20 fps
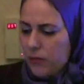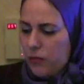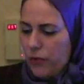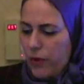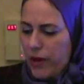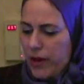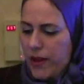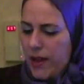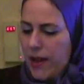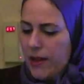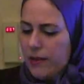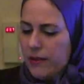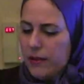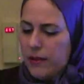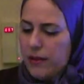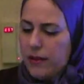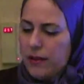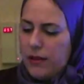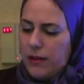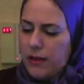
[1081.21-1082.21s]
We can
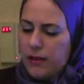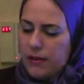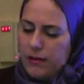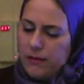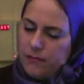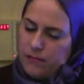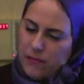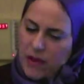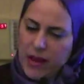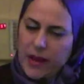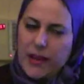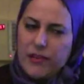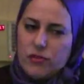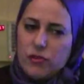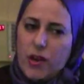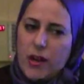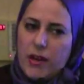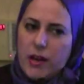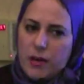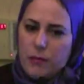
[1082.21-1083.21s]
make a
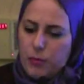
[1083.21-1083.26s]
training